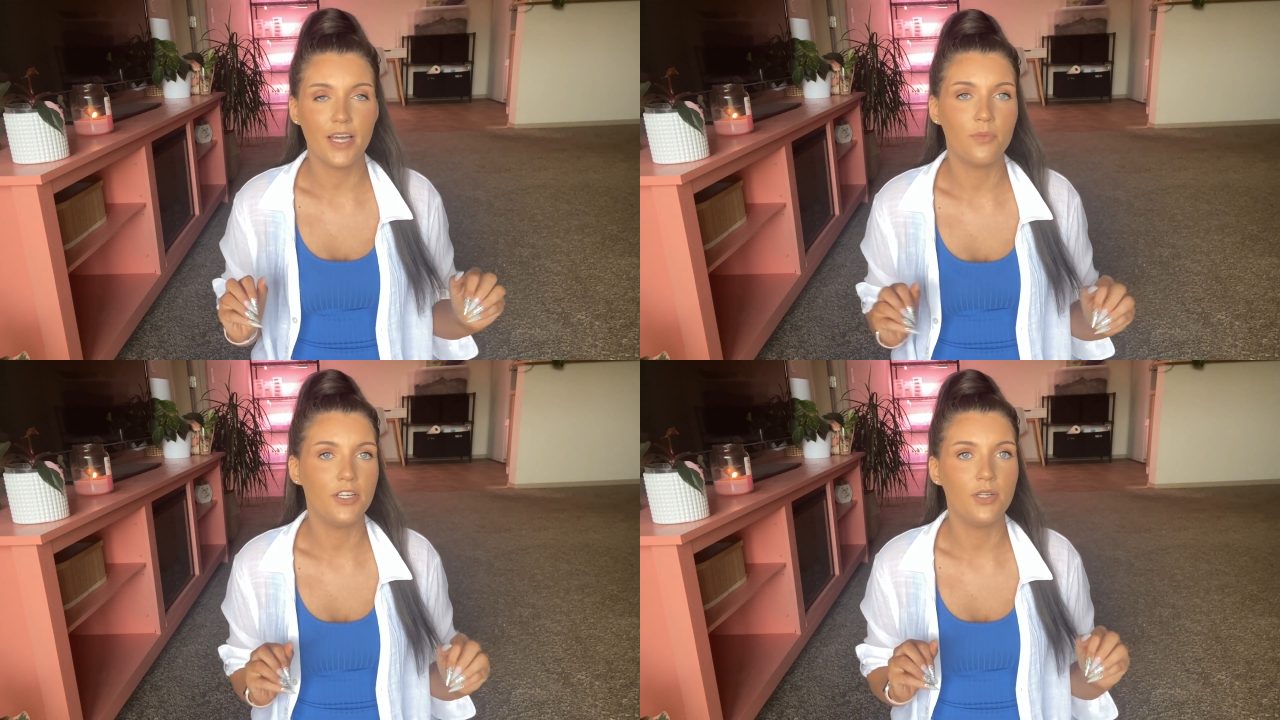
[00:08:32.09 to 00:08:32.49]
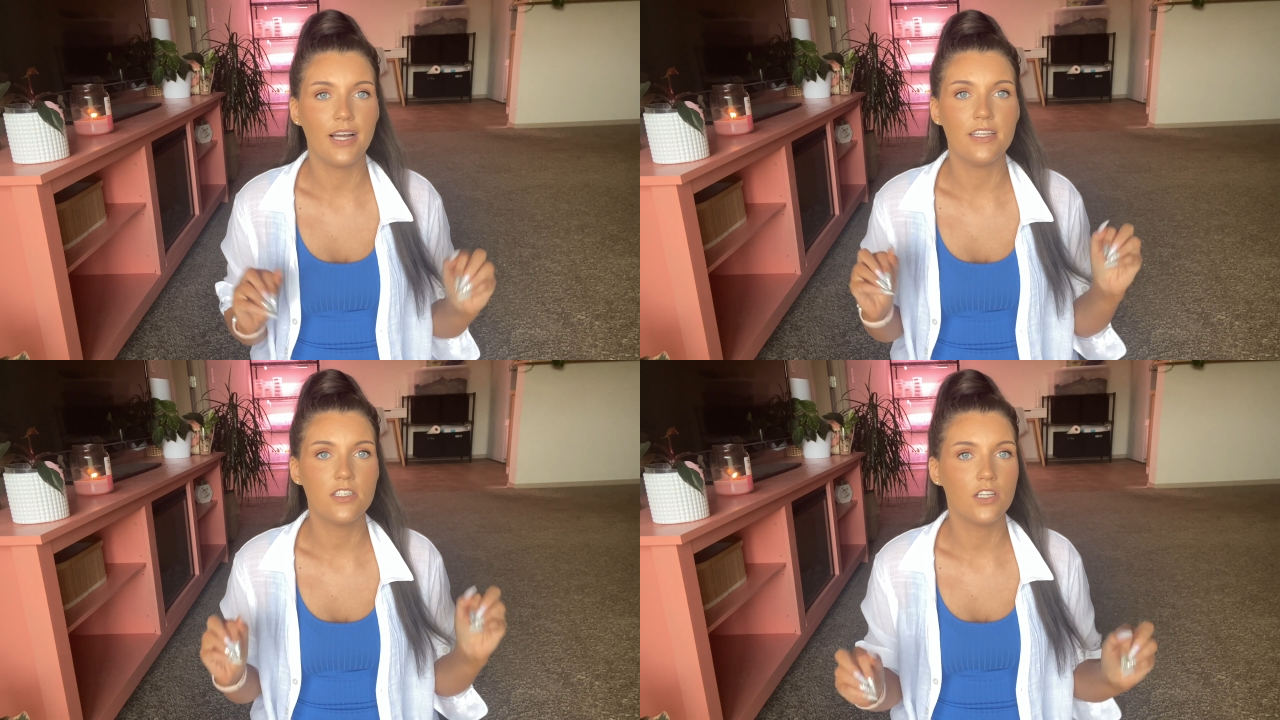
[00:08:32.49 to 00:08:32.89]
I want you
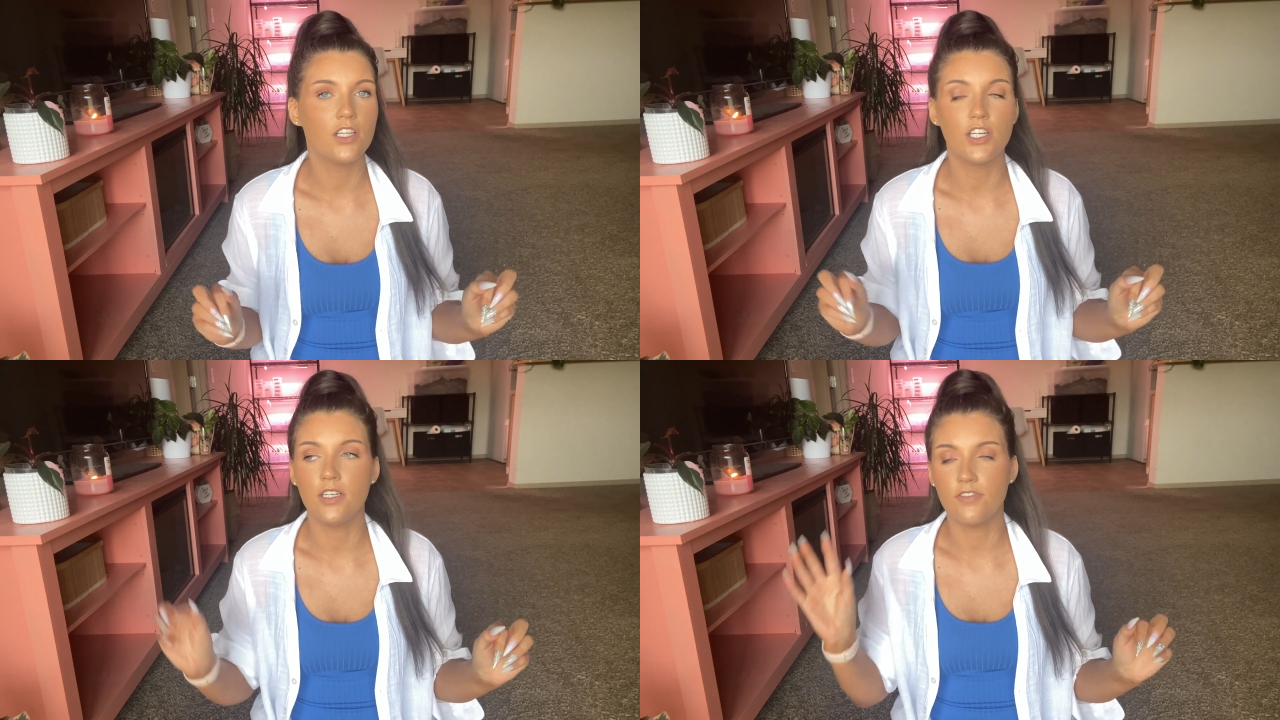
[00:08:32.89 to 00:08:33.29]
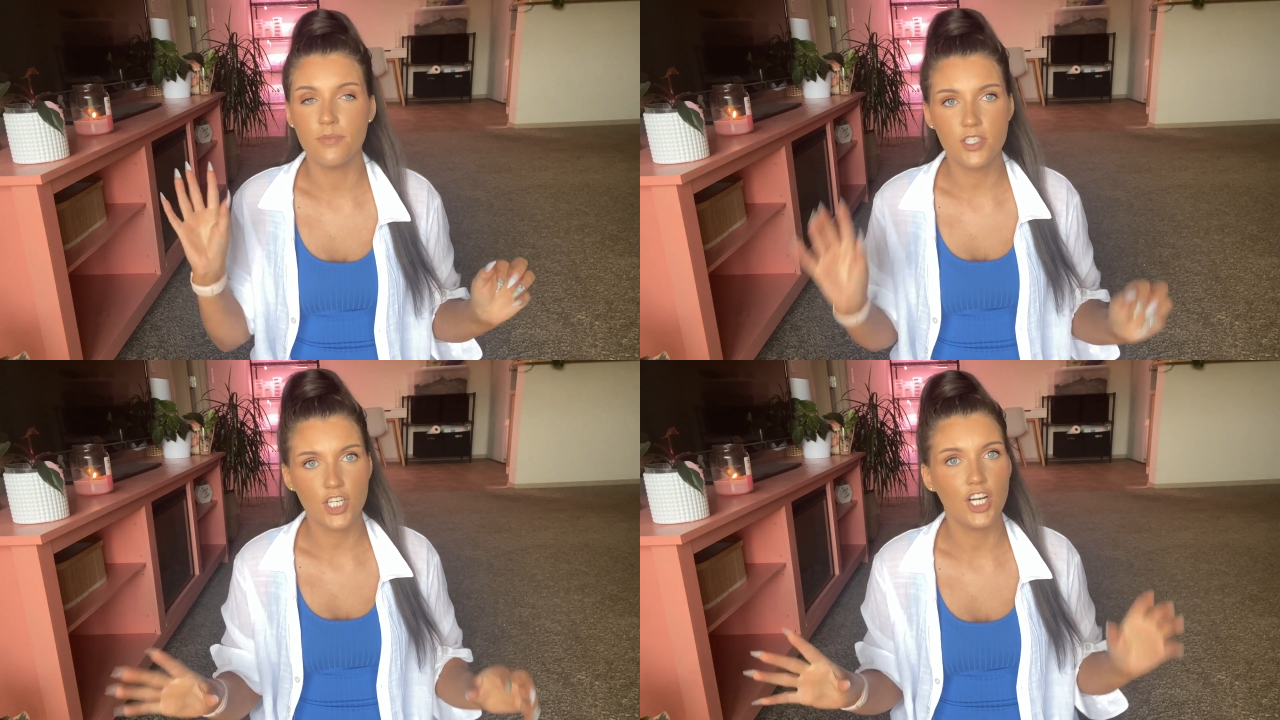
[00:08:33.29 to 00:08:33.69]
guys to learn from
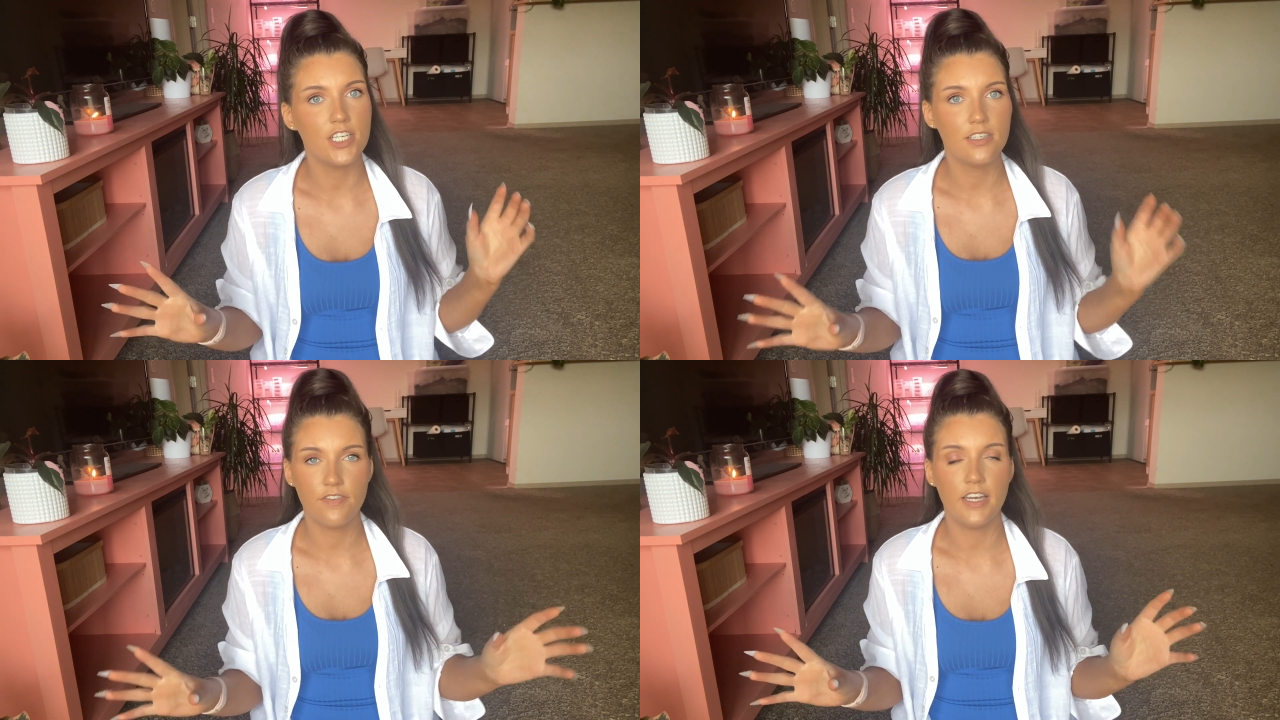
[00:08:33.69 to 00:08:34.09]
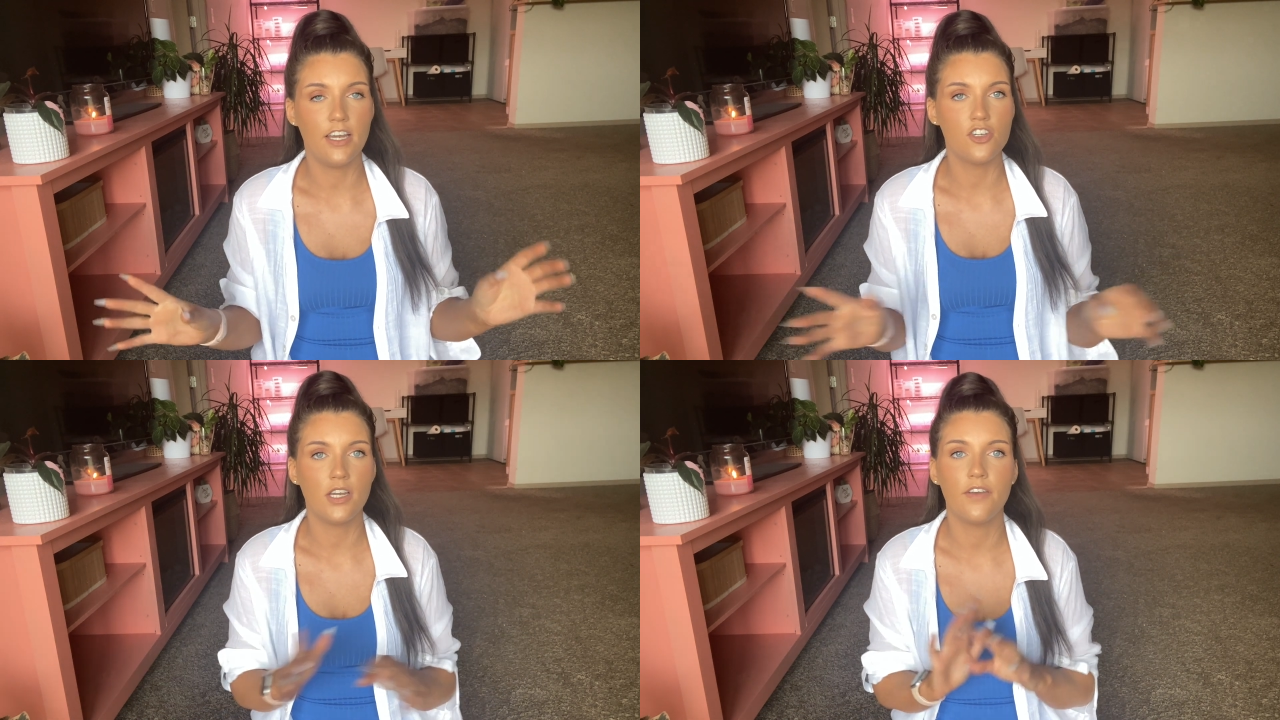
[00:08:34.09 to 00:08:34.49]
start to
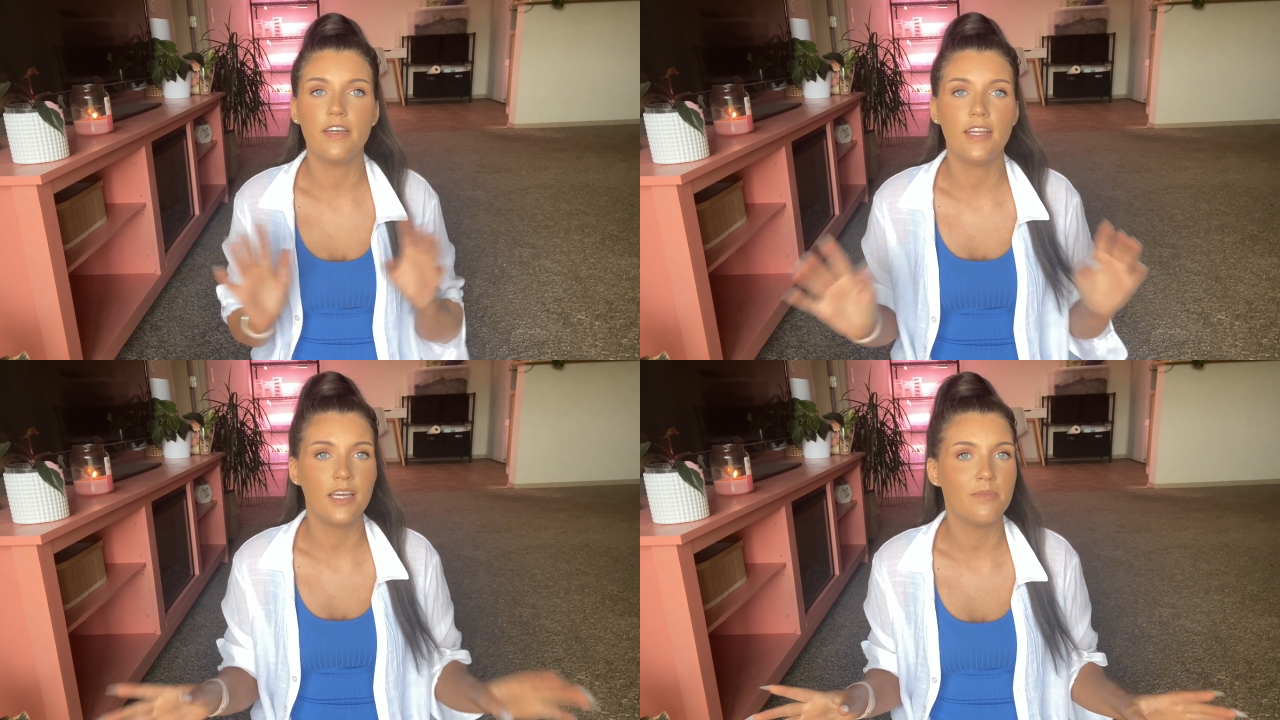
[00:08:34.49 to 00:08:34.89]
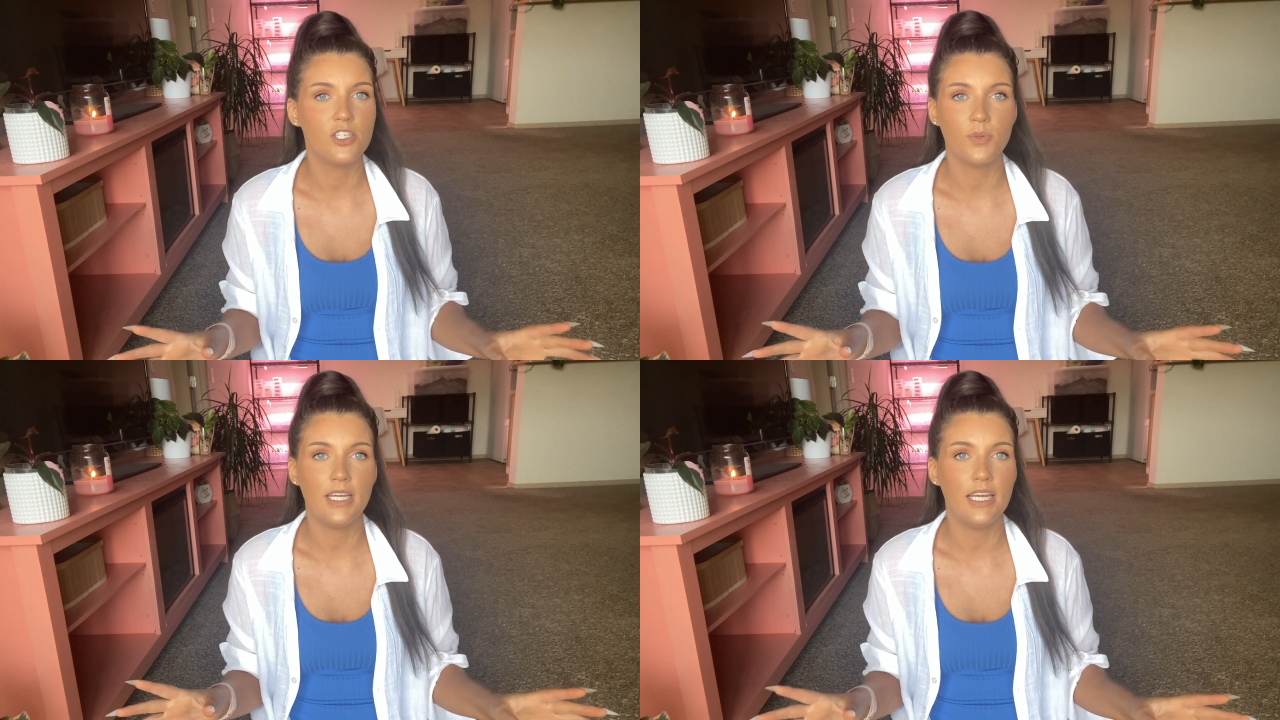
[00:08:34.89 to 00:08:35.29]
finish and everything in
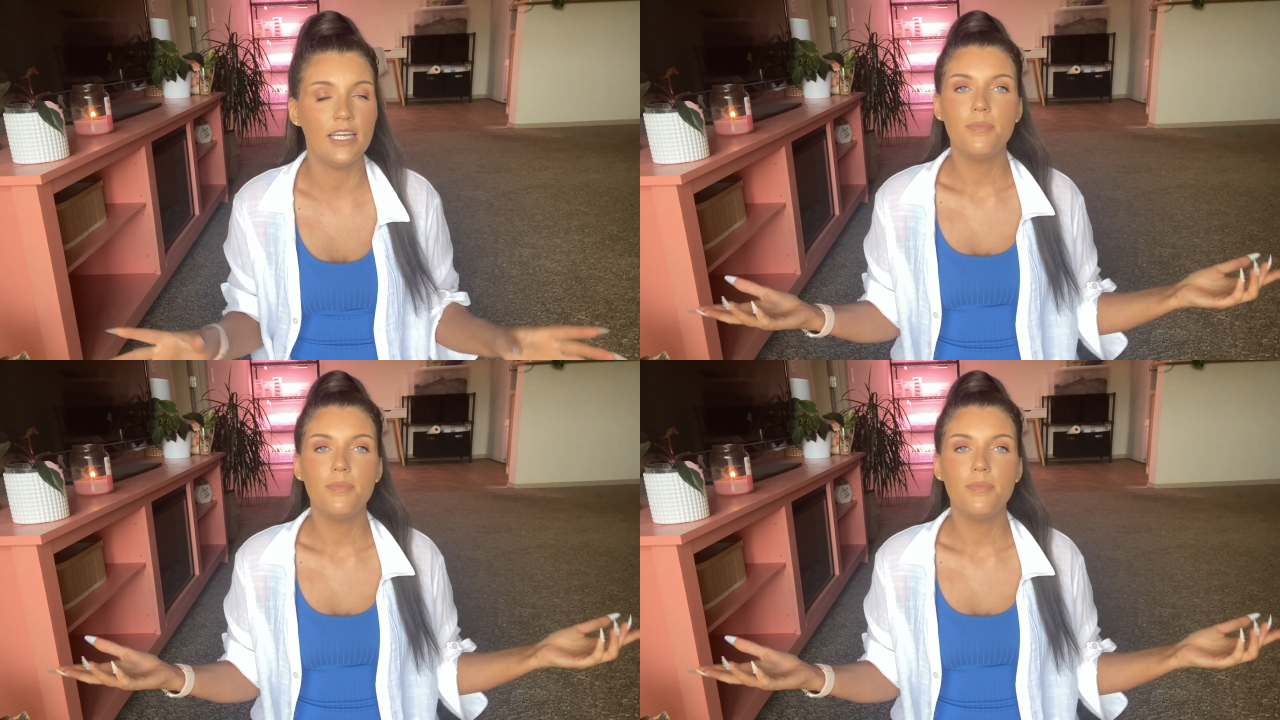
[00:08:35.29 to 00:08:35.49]
between,